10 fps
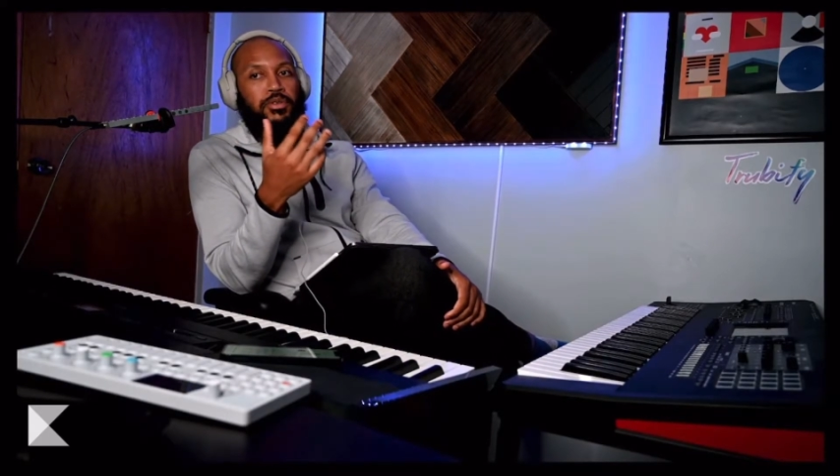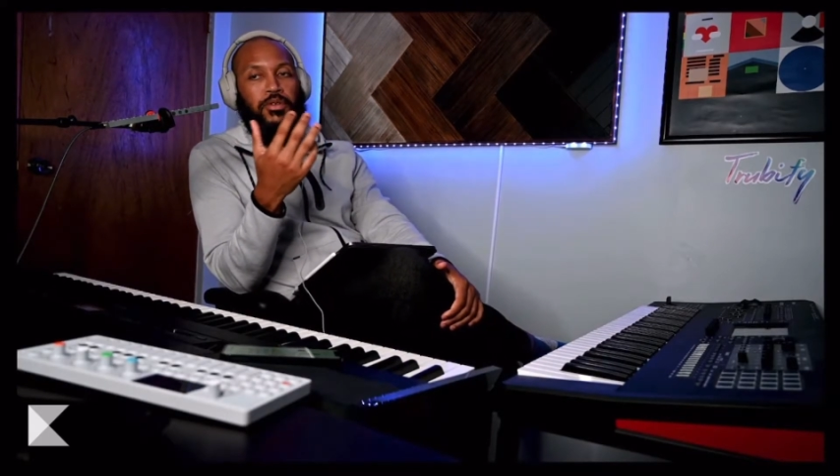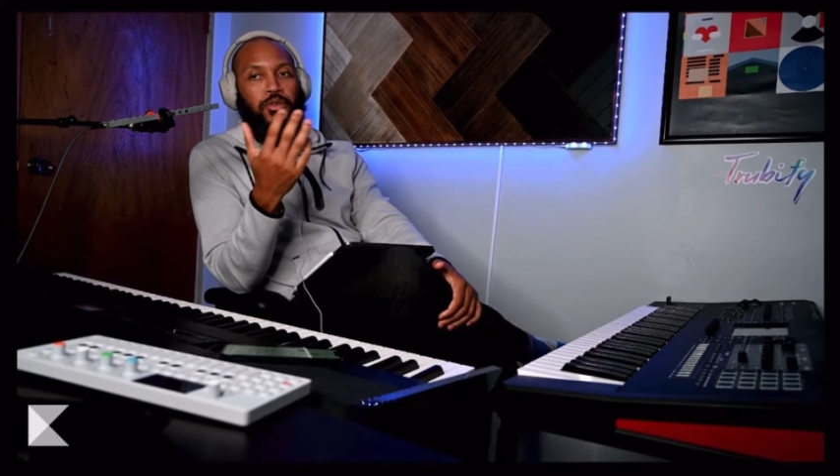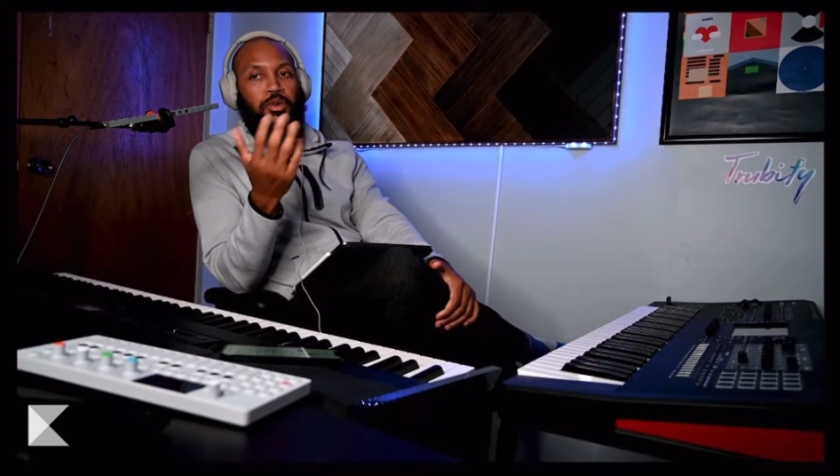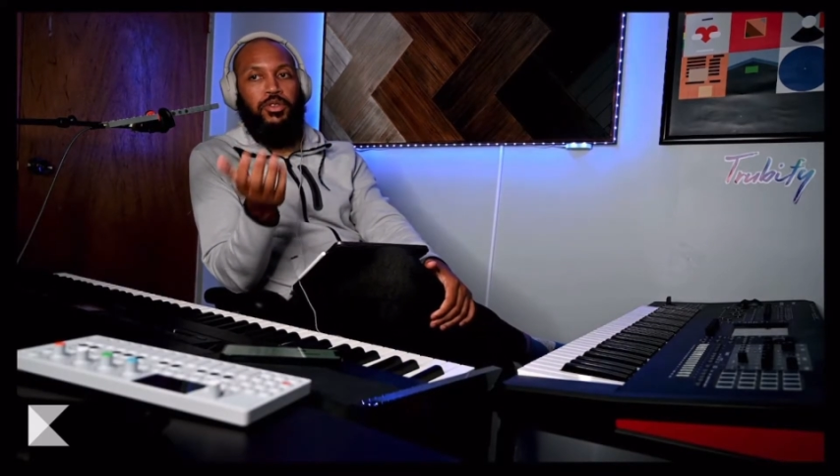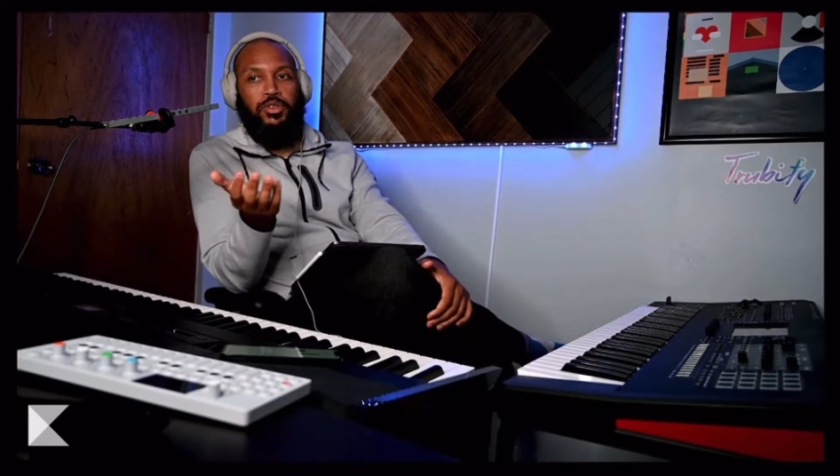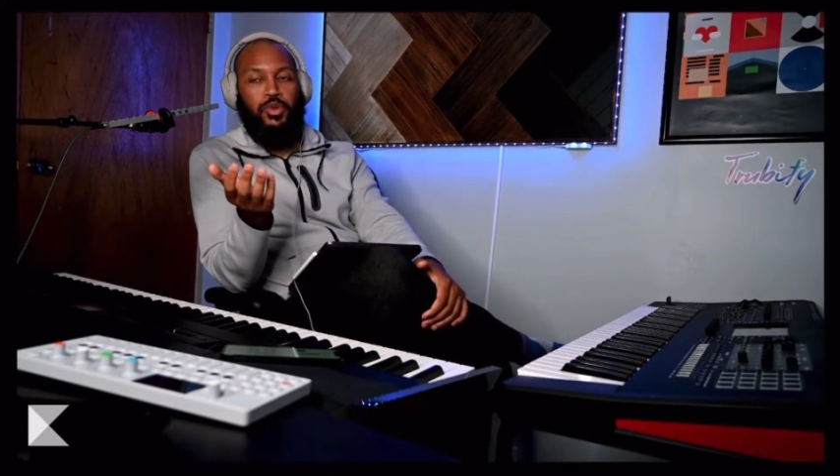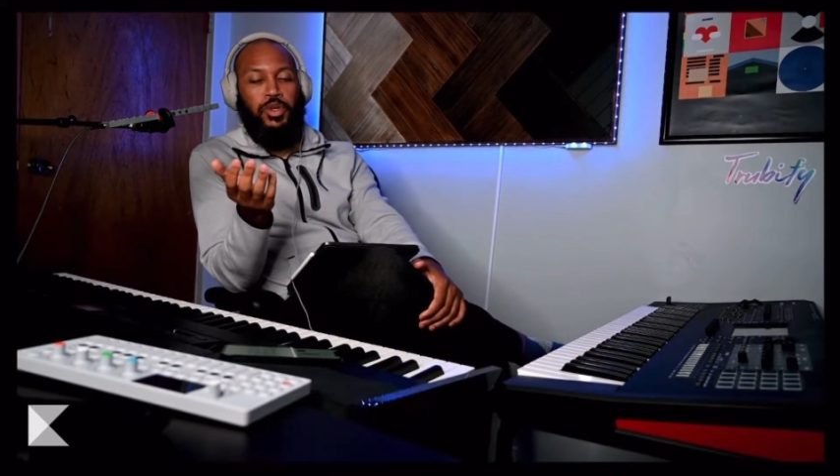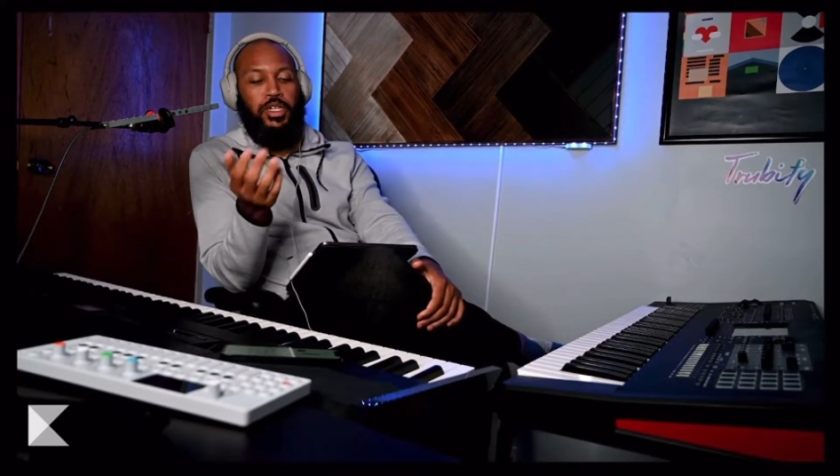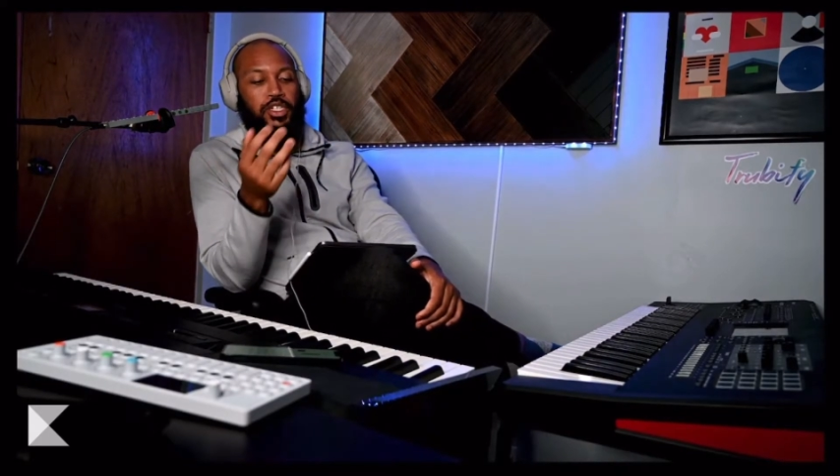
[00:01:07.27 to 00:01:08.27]
So, of course,
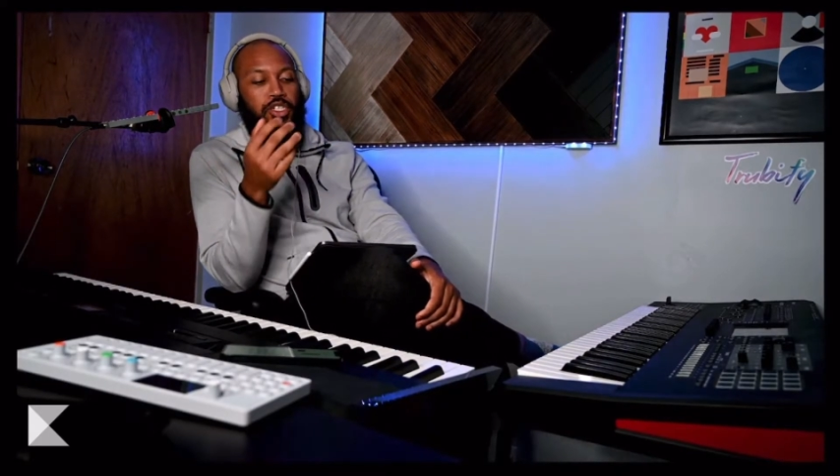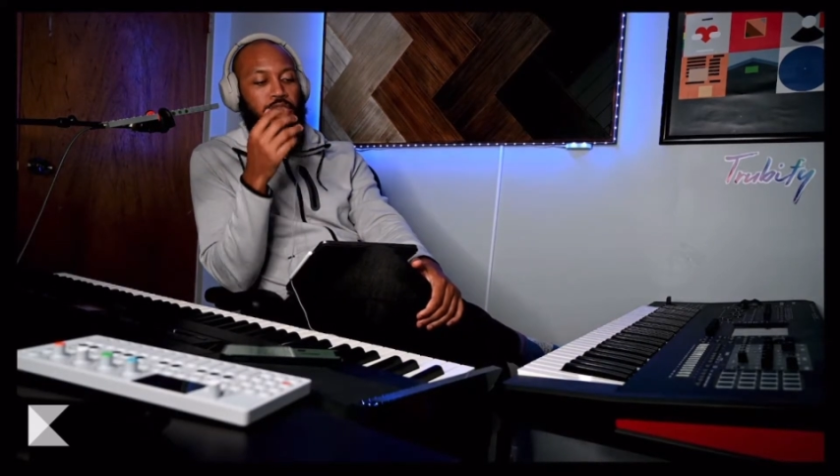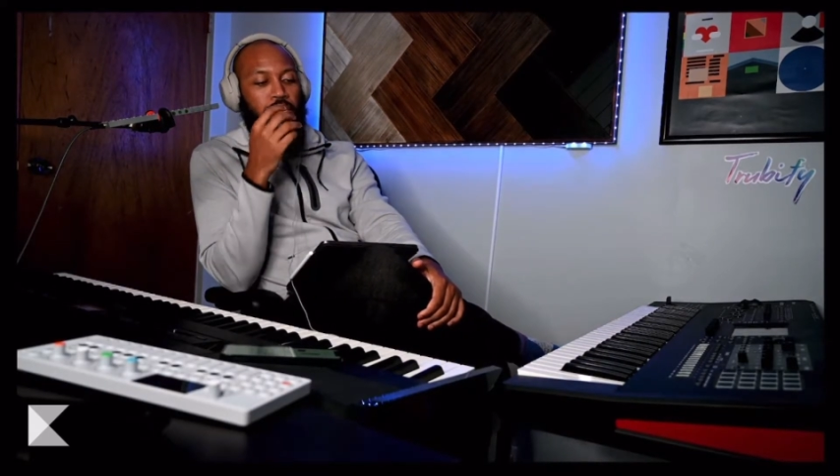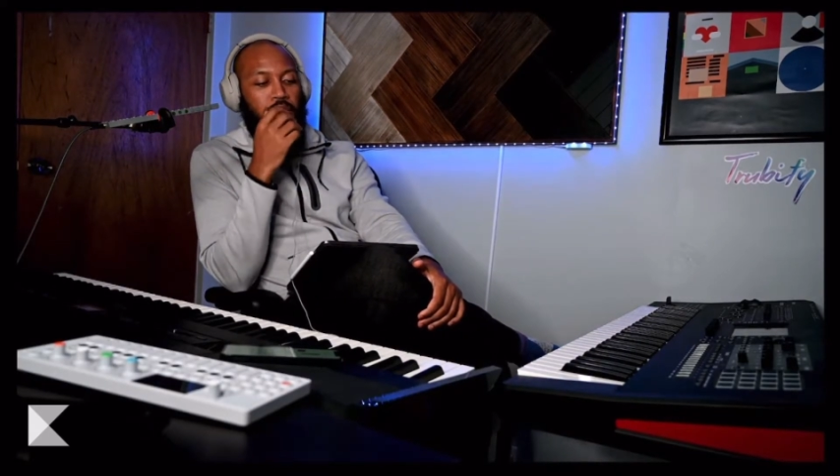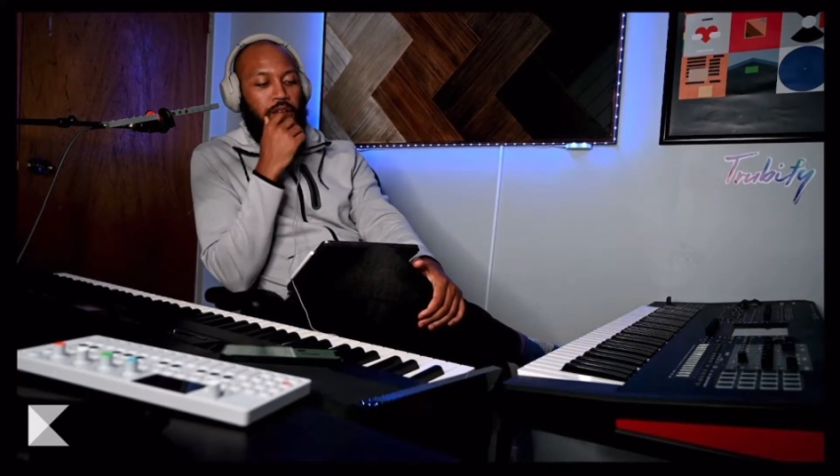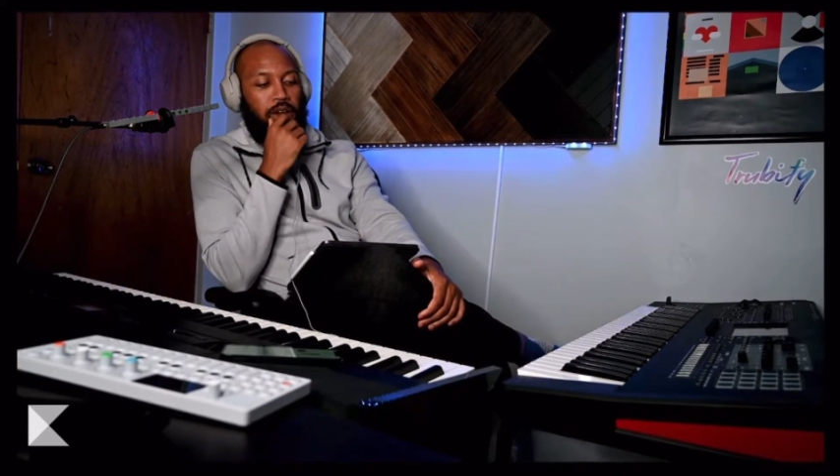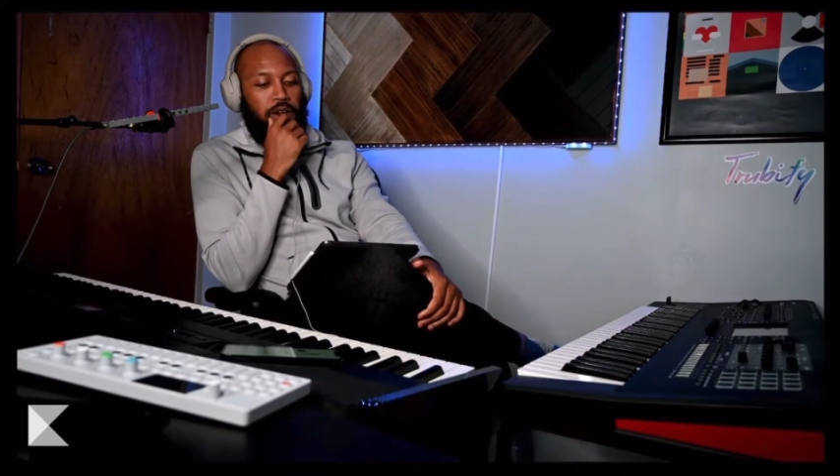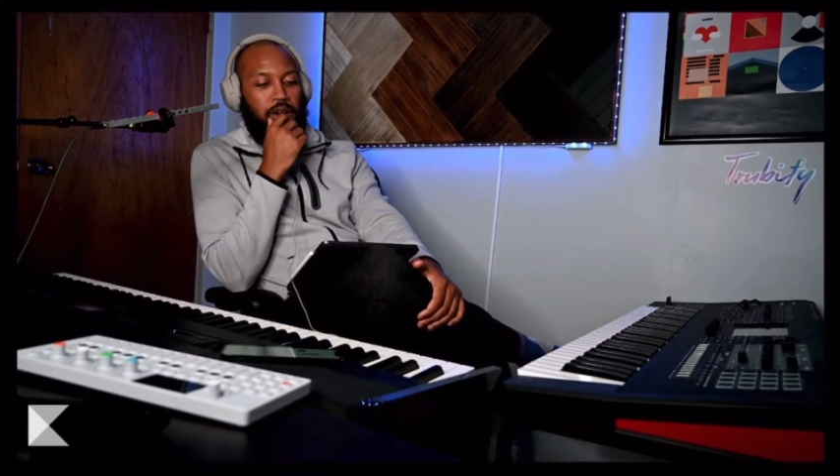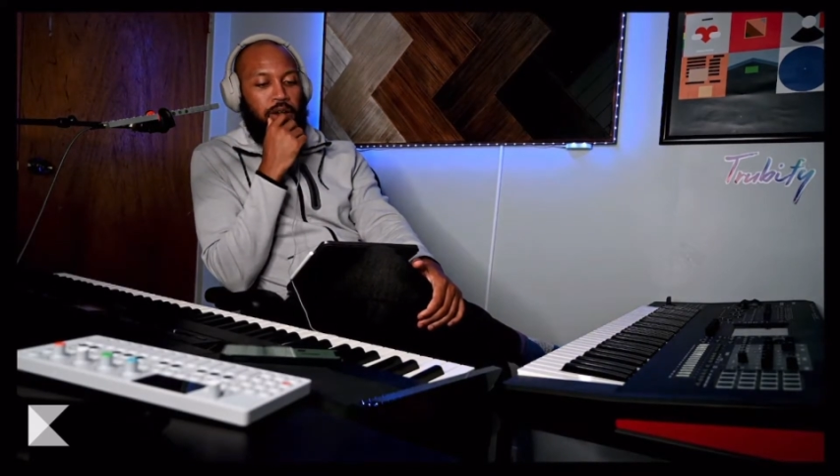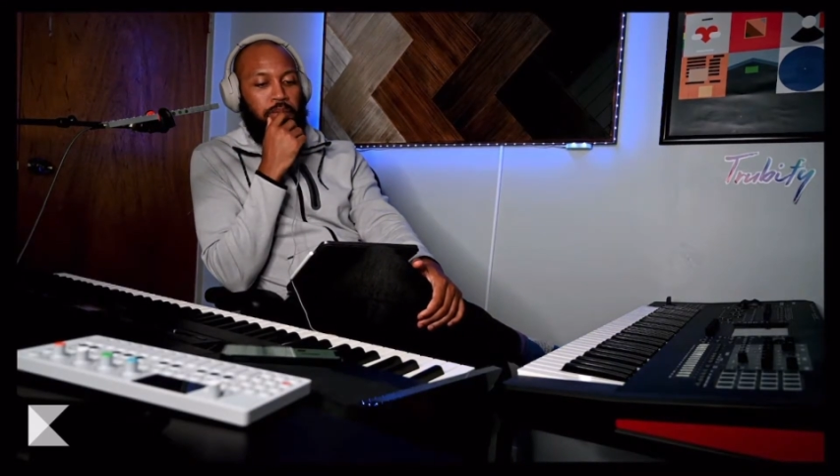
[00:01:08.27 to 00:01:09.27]
Twitch,
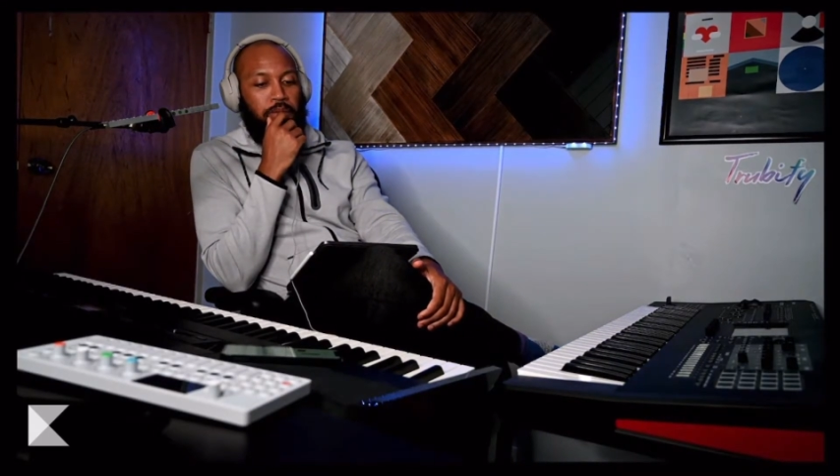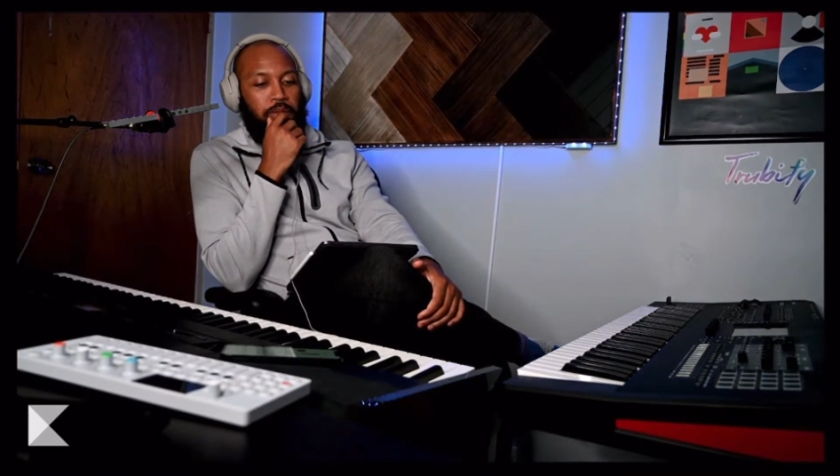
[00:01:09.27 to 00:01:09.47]
um,